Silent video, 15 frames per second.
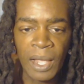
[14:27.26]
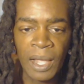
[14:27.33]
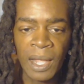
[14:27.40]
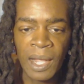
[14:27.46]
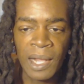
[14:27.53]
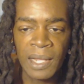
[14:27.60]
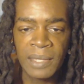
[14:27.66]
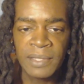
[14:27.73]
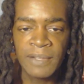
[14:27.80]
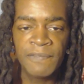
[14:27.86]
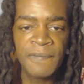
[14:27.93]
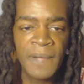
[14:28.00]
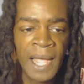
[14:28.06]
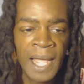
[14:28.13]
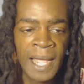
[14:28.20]
the
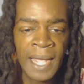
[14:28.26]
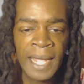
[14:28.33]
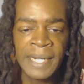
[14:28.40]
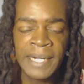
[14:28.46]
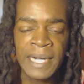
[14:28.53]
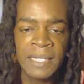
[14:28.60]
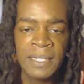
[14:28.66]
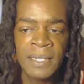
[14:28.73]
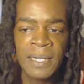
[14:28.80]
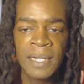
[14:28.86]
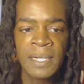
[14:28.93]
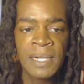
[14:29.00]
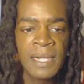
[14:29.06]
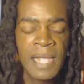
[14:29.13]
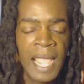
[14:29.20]
fawn
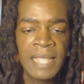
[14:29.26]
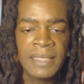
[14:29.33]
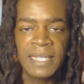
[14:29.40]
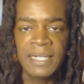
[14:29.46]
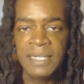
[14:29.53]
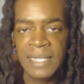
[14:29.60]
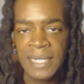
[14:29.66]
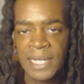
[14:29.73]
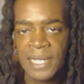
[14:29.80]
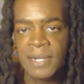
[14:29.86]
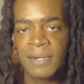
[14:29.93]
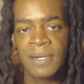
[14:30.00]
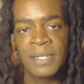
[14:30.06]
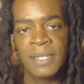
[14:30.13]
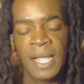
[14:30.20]
and the
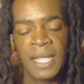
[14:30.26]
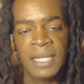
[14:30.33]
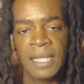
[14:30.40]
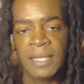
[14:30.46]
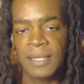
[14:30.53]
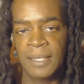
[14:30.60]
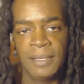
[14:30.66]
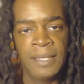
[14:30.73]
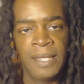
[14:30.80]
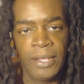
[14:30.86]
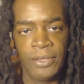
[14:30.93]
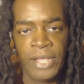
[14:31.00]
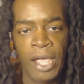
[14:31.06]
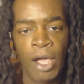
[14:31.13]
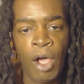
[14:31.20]
deer, and
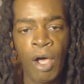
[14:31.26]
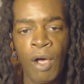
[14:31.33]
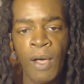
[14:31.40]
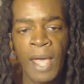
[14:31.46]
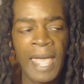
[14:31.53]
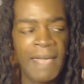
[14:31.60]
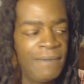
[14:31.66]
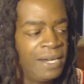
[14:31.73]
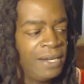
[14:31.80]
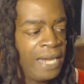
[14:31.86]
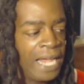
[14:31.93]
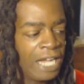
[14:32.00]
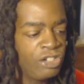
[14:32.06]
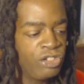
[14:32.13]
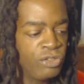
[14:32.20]
they all have a
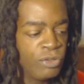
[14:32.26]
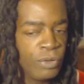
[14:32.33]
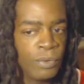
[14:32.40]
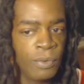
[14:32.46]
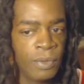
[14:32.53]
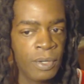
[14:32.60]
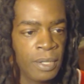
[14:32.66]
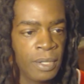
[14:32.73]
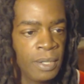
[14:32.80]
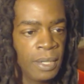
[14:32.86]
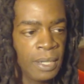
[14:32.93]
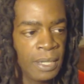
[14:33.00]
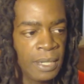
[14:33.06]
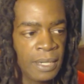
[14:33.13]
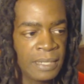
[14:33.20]
natural
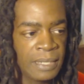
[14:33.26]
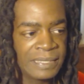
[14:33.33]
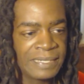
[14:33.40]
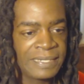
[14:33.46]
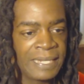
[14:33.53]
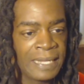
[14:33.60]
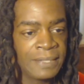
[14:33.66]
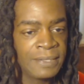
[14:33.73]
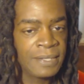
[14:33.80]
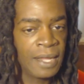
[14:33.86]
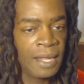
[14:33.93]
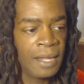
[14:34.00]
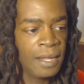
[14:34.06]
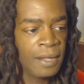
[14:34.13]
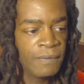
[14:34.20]
sense
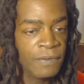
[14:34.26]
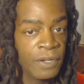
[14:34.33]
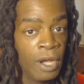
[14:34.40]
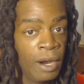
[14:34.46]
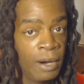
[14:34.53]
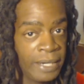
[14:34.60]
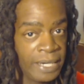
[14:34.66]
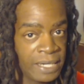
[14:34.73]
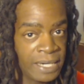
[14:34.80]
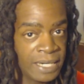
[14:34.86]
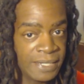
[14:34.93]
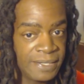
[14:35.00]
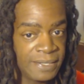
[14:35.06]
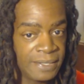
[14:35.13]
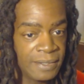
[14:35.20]
of
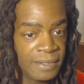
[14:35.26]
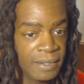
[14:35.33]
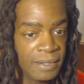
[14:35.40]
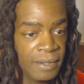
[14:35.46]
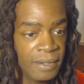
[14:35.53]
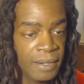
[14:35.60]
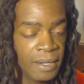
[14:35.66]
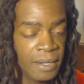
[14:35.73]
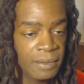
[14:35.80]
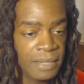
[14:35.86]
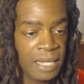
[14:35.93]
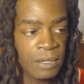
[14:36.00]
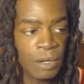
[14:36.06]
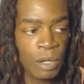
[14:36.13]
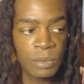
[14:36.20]
guardedness.
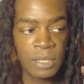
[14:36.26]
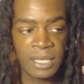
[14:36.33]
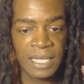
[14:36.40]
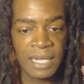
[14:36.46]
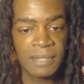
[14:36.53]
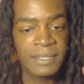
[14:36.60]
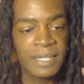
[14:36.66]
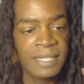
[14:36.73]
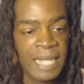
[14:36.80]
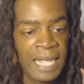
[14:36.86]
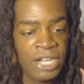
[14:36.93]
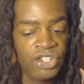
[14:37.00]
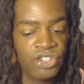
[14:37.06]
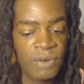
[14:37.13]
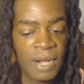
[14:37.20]
They know that there's
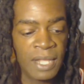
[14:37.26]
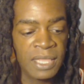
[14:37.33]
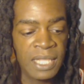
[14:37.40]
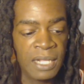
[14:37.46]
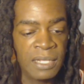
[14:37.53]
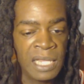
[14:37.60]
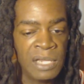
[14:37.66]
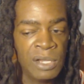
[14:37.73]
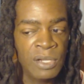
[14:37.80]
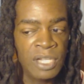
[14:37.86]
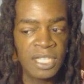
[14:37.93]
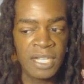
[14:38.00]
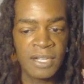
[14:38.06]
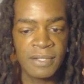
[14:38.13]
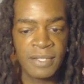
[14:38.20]
danger out there. They
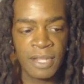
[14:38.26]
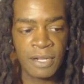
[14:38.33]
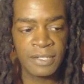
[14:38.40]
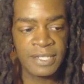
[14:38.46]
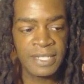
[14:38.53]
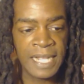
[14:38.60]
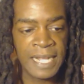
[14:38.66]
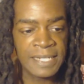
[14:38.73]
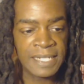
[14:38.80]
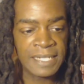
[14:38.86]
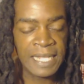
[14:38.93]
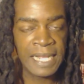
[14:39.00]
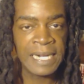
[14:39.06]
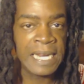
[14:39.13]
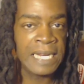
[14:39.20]
know that there's things
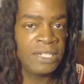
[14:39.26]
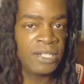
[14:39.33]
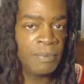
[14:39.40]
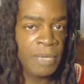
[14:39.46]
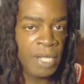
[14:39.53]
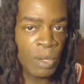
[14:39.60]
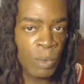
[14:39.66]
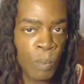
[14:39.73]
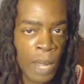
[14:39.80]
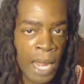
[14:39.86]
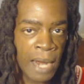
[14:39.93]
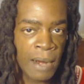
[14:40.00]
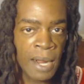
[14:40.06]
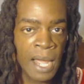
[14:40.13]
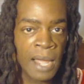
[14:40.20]
that they need to be
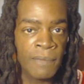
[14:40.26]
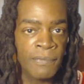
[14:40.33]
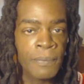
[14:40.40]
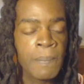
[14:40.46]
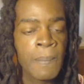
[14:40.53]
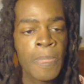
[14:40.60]
aware of